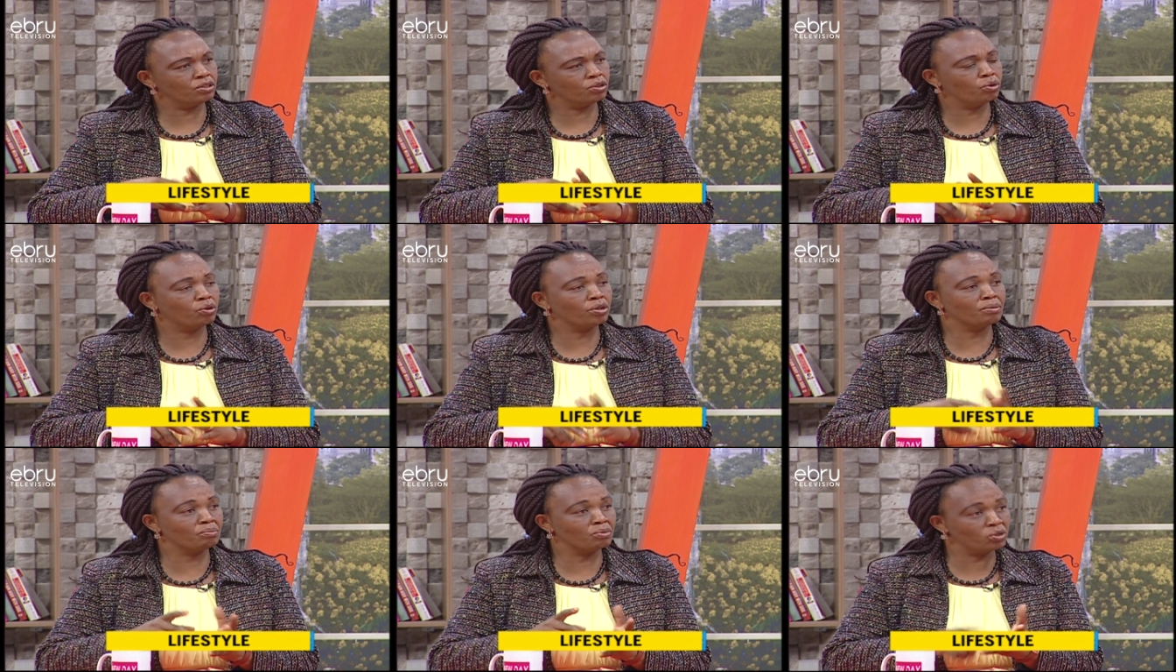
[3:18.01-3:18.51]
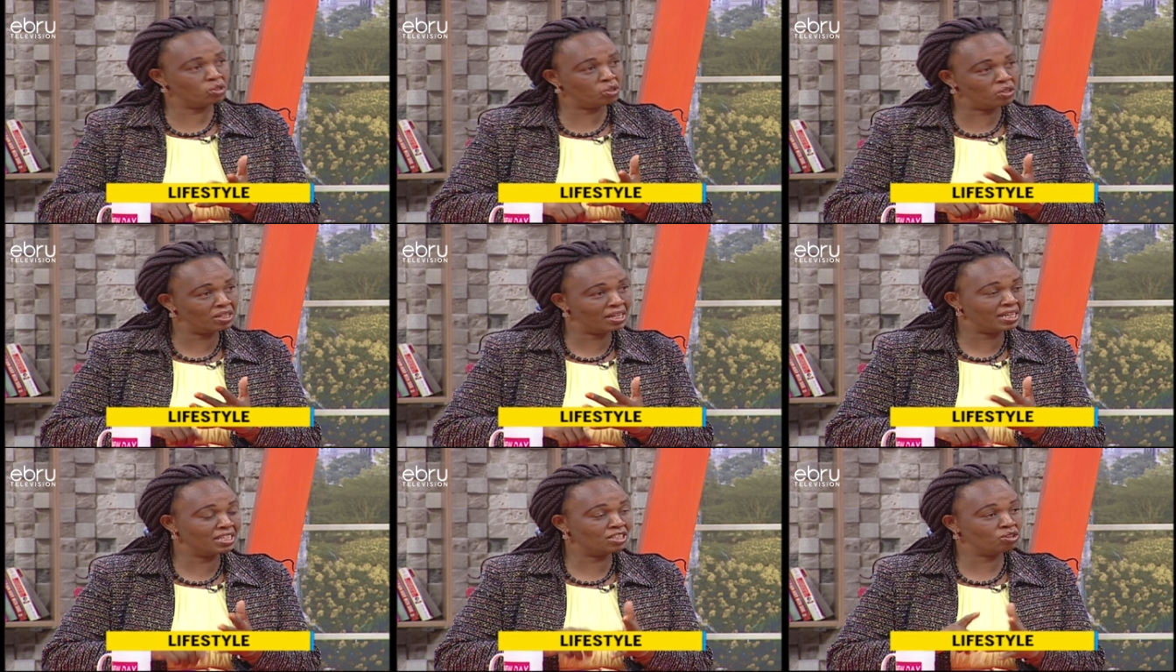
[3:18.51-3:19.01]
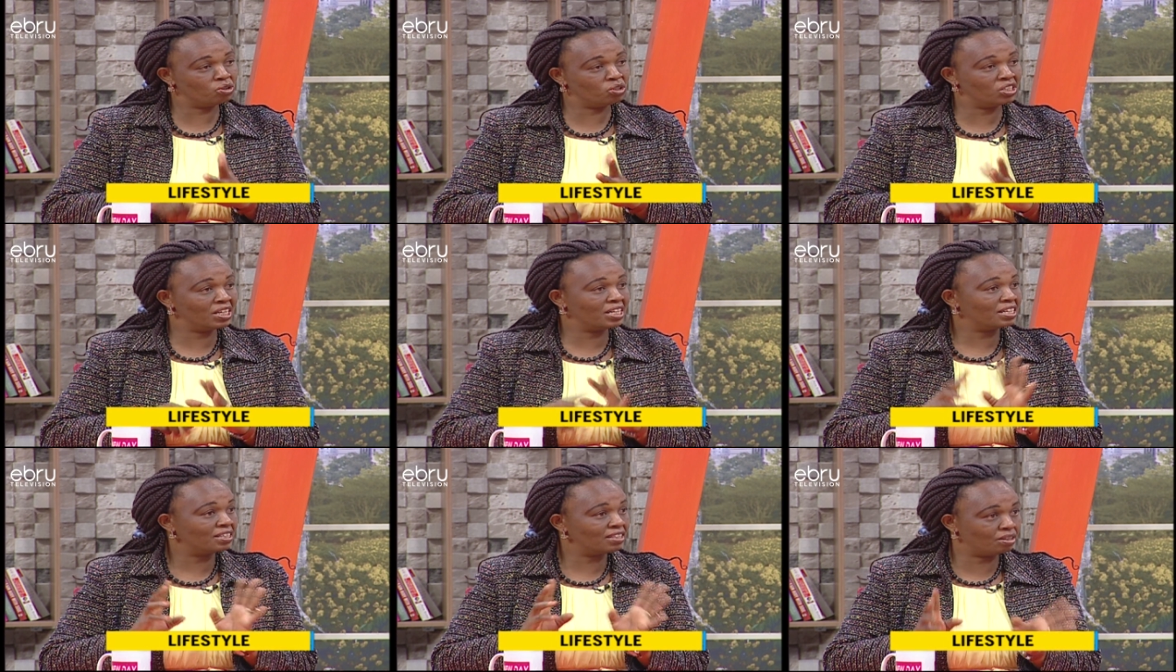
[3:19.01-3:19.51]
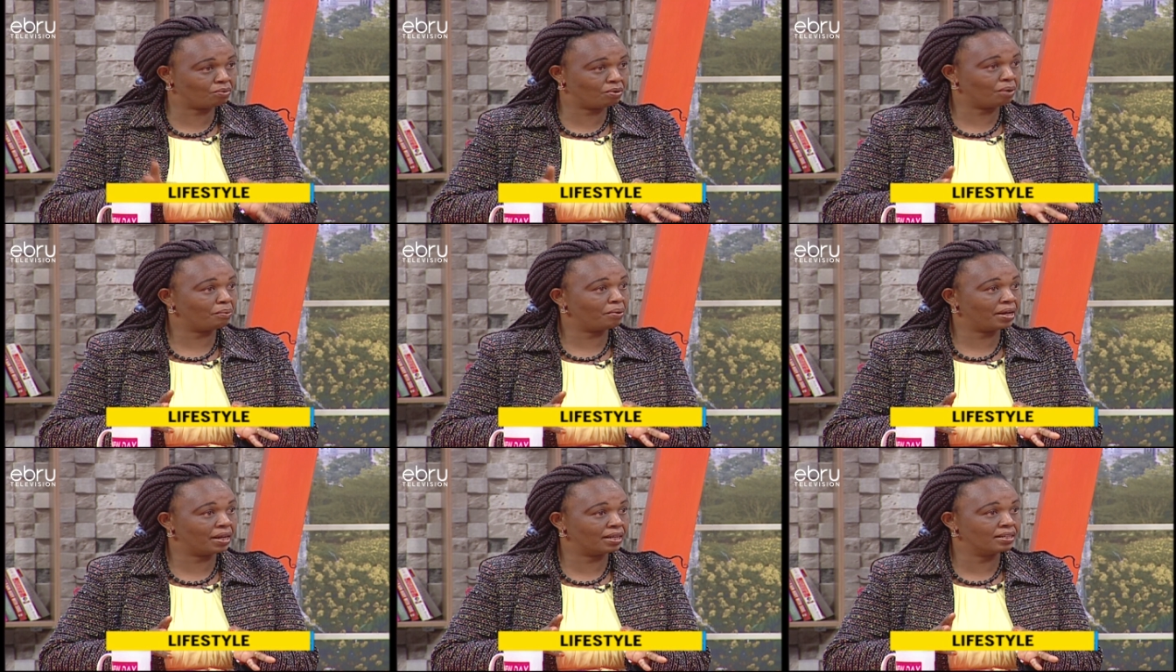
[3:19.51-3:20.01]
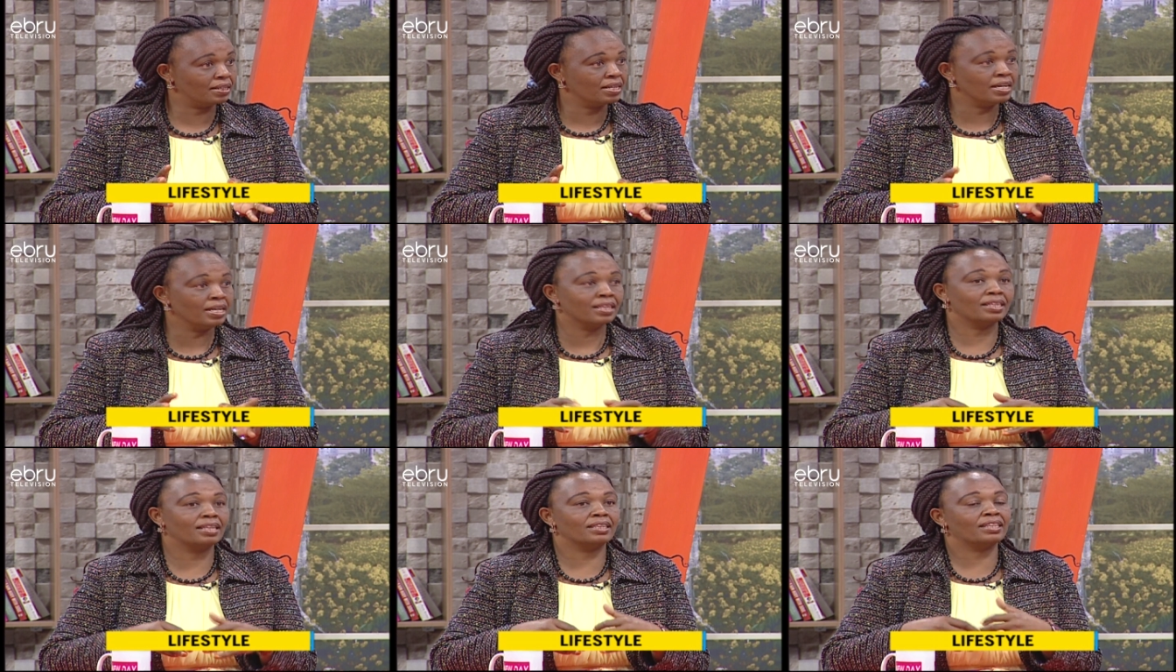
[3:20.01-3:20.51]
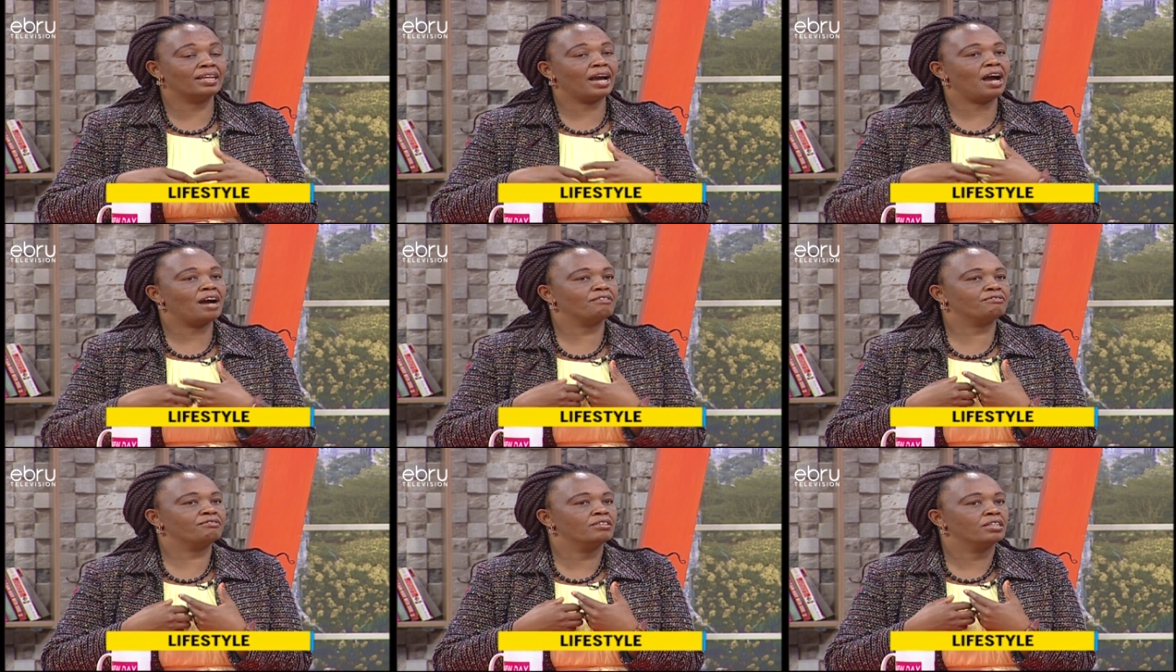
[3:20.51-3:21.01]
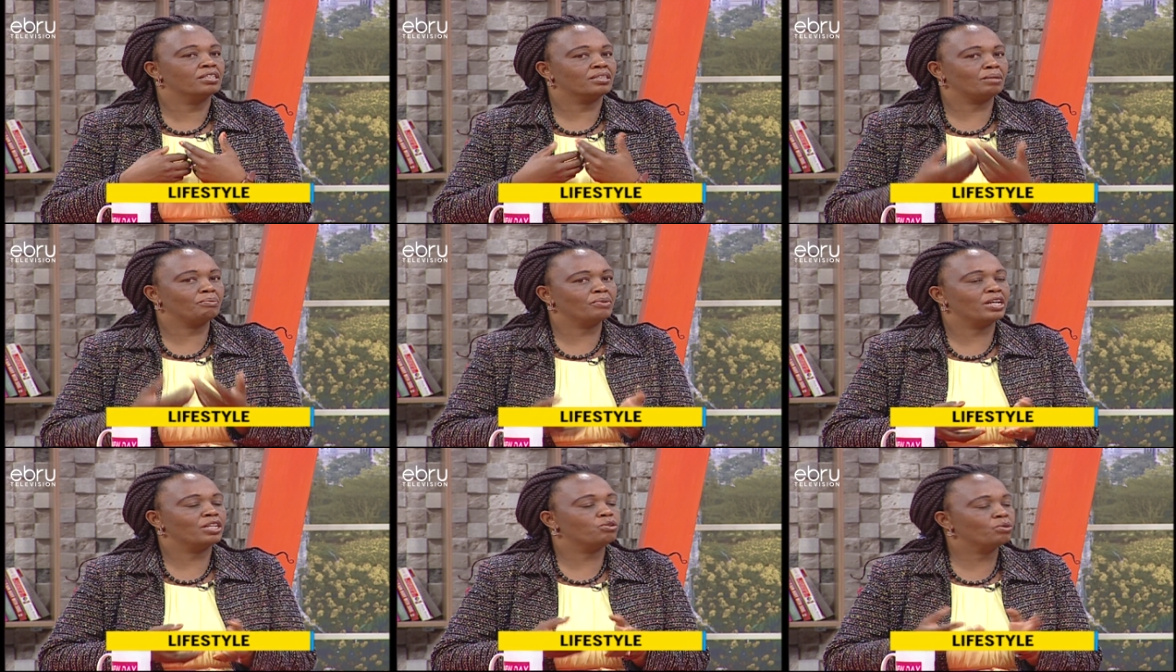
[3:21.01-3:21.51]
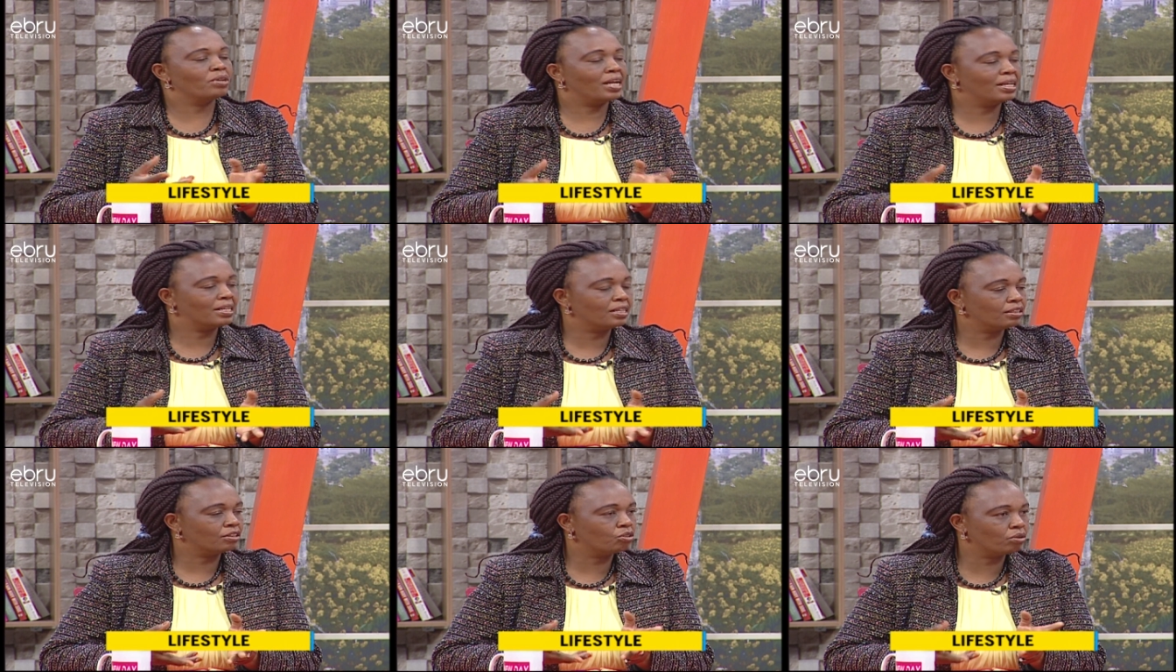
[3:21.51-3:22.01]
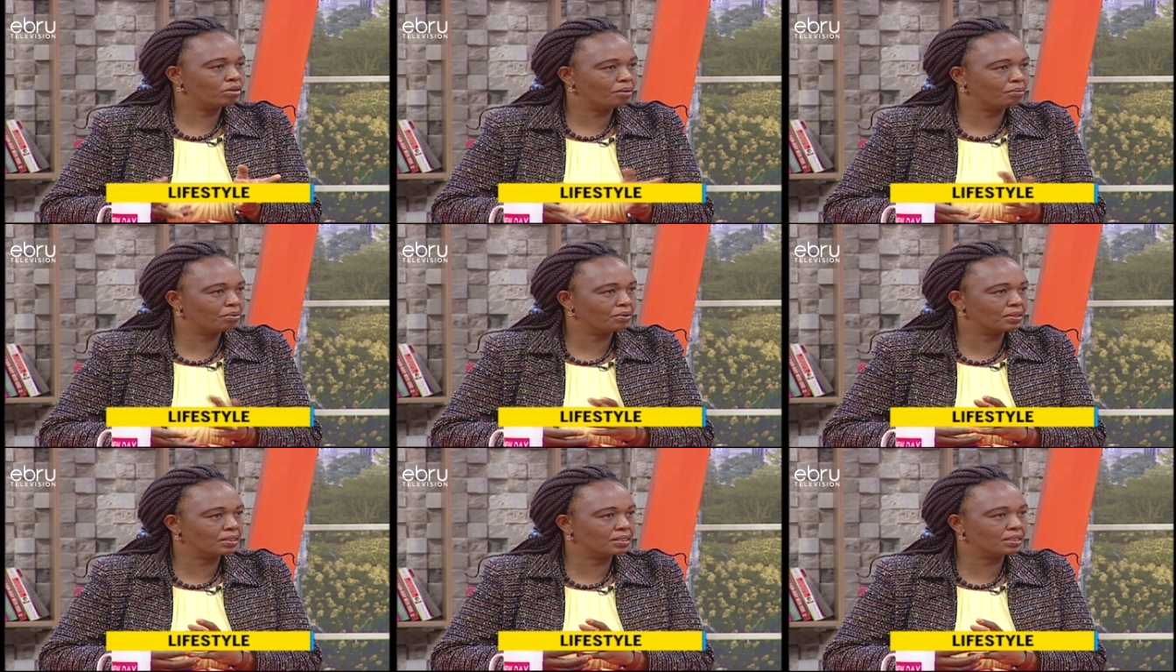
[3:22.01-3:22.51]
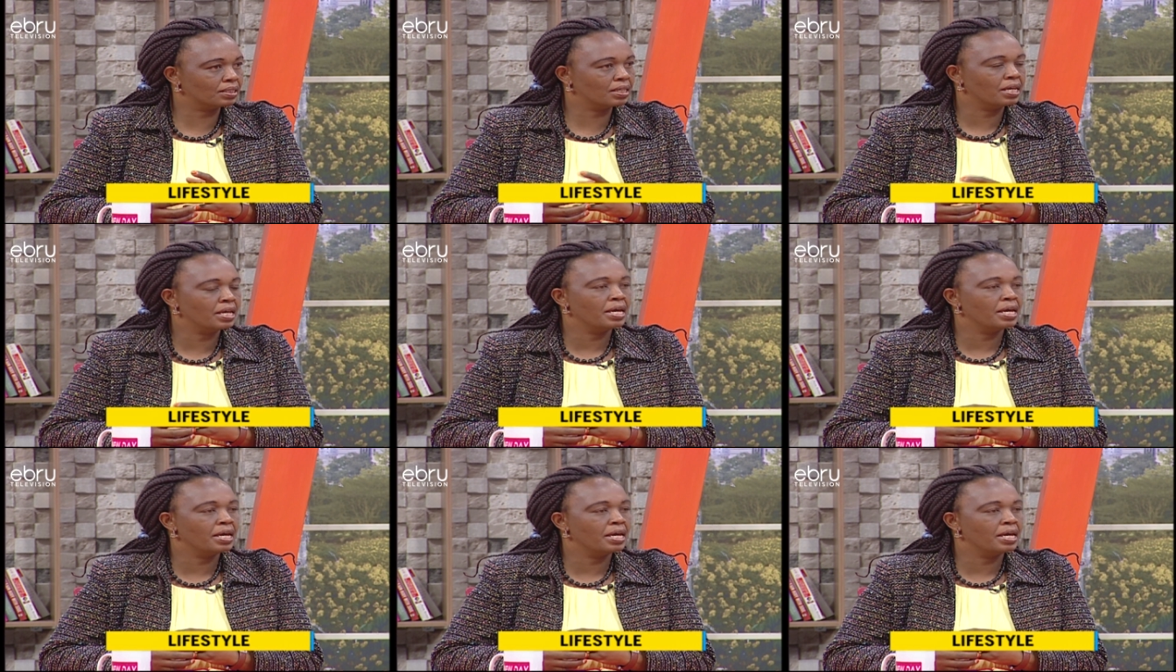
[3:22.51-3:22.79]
So emotionally, socially, they were well. Mm They, they have somewhere to run and talk about this.